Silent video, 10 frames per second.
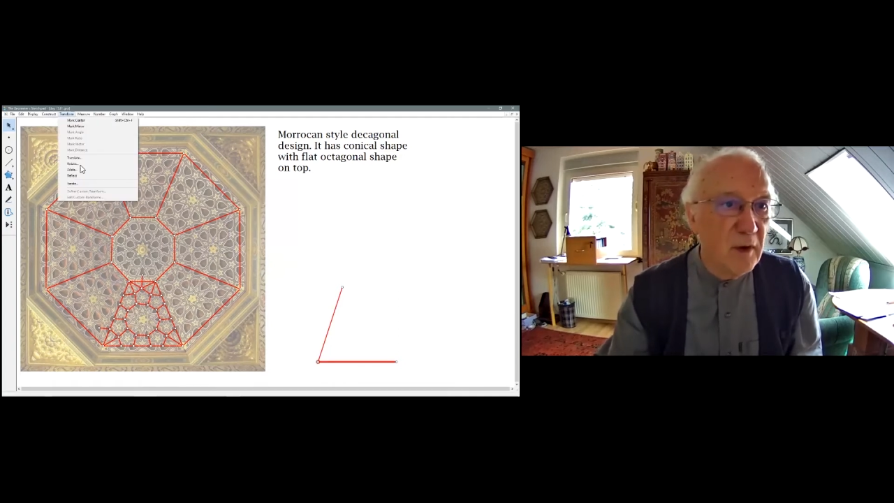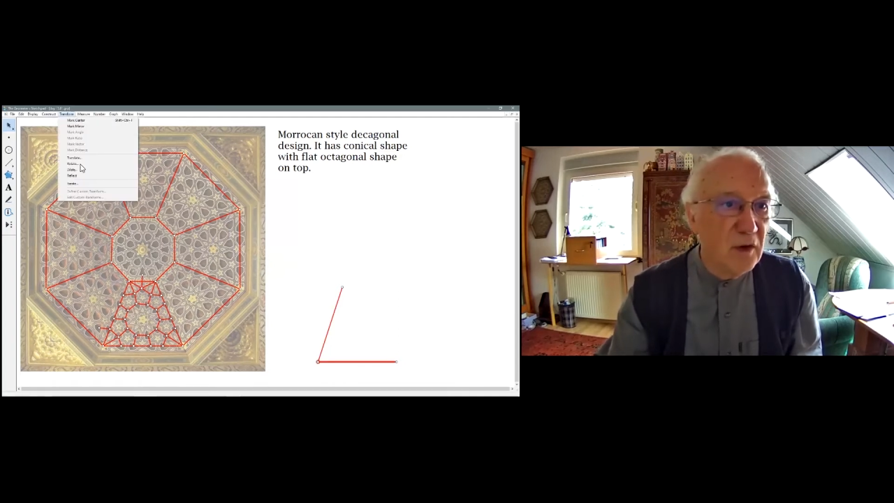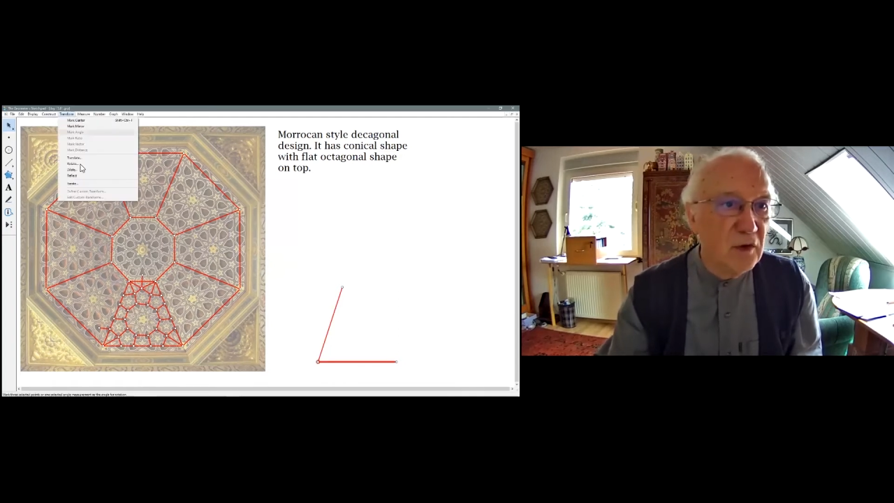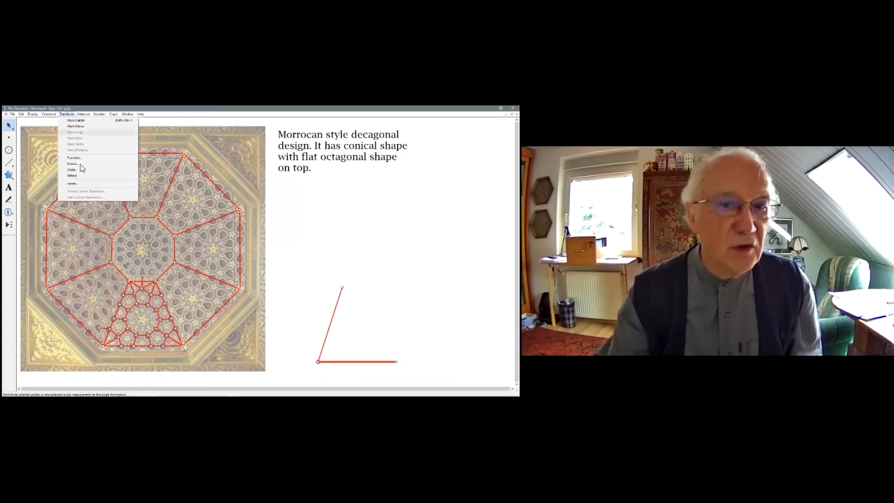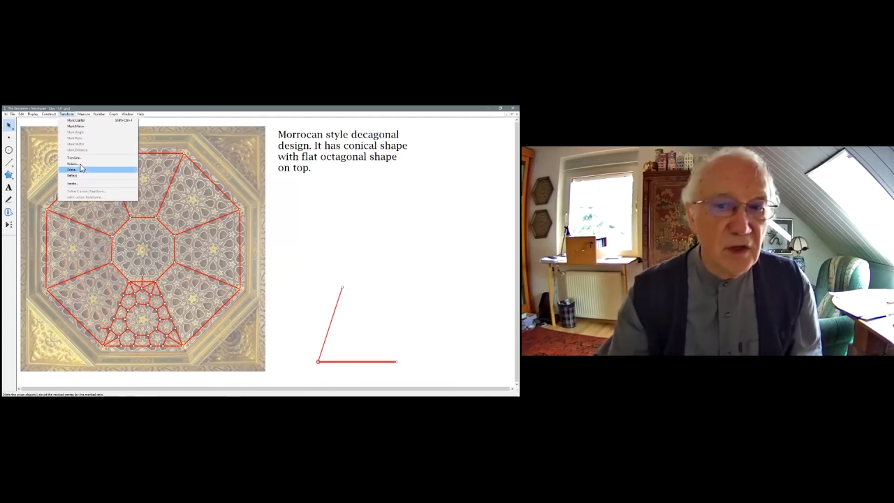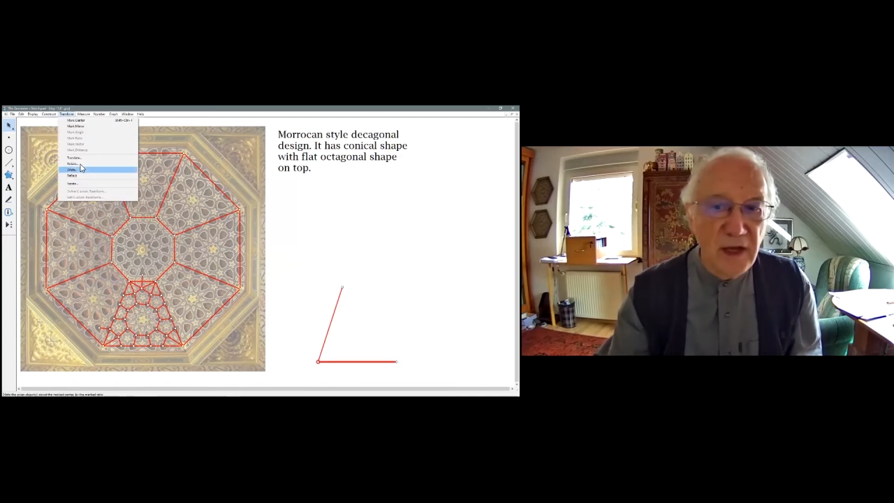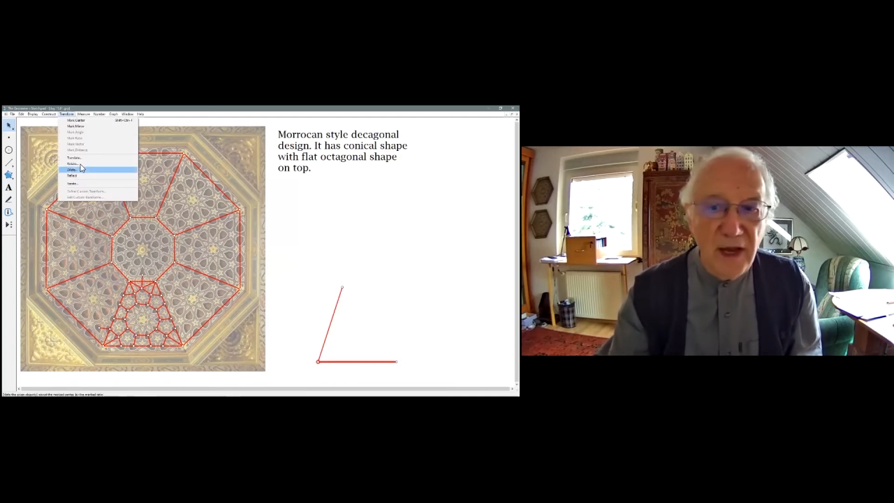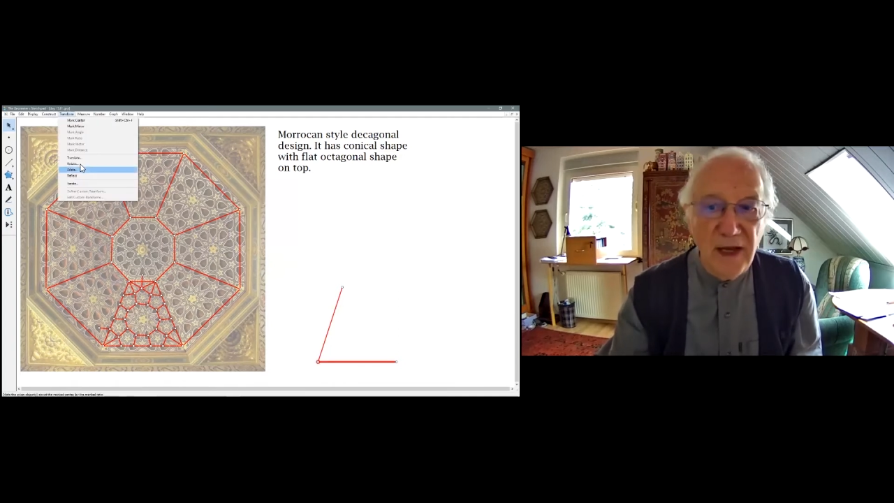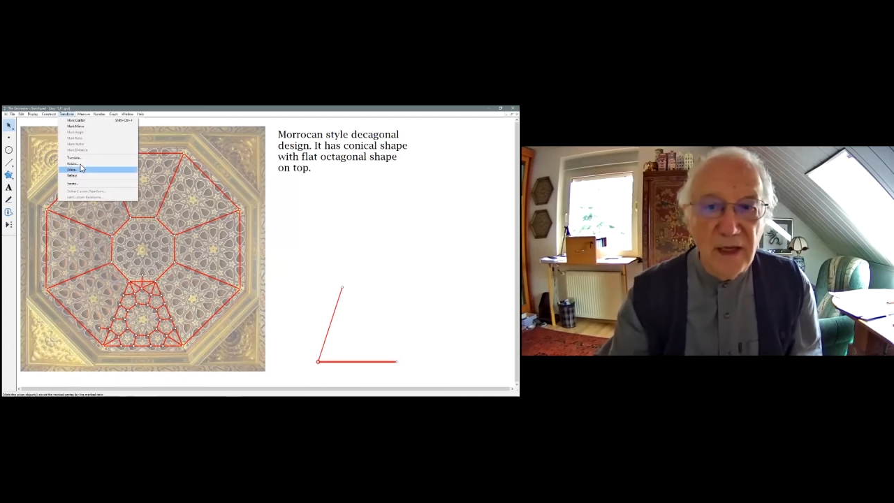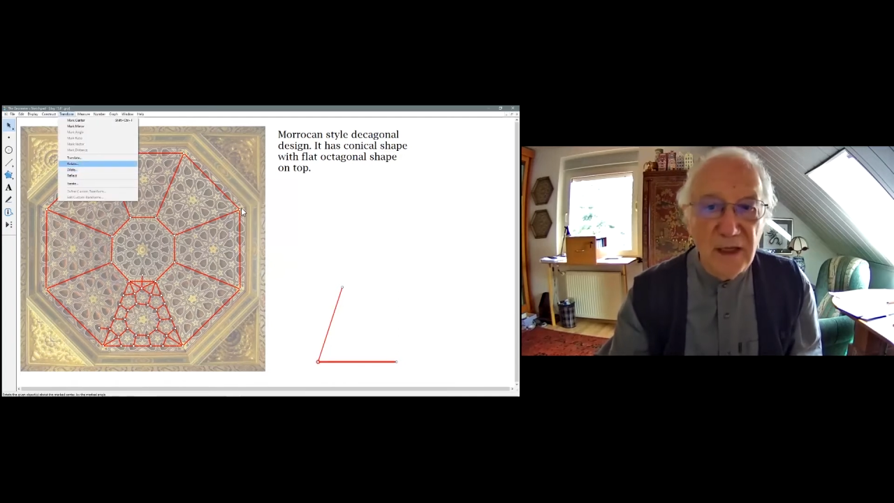
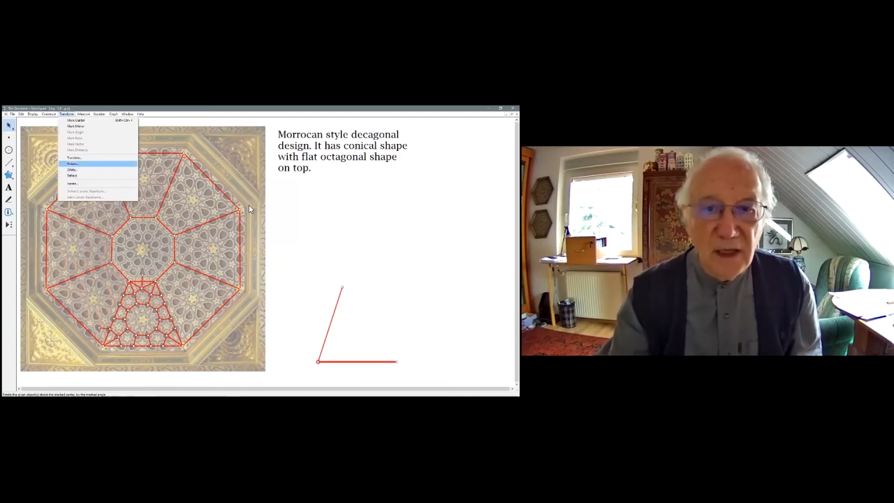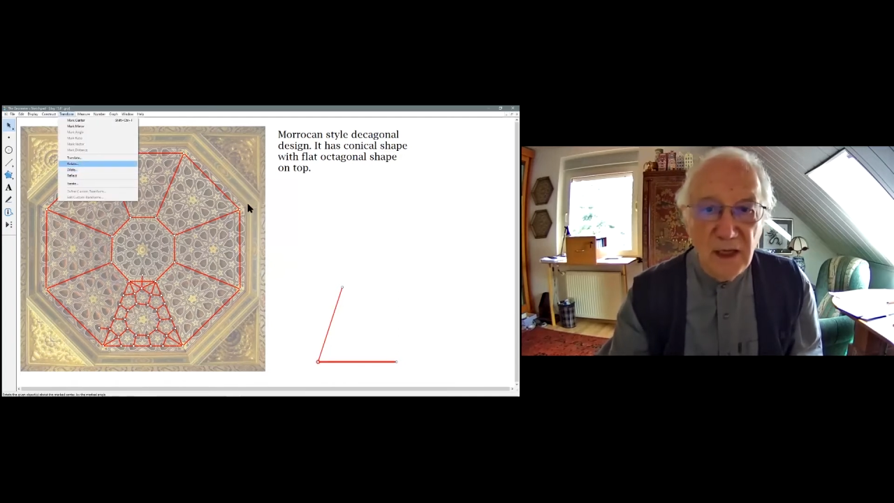rotate,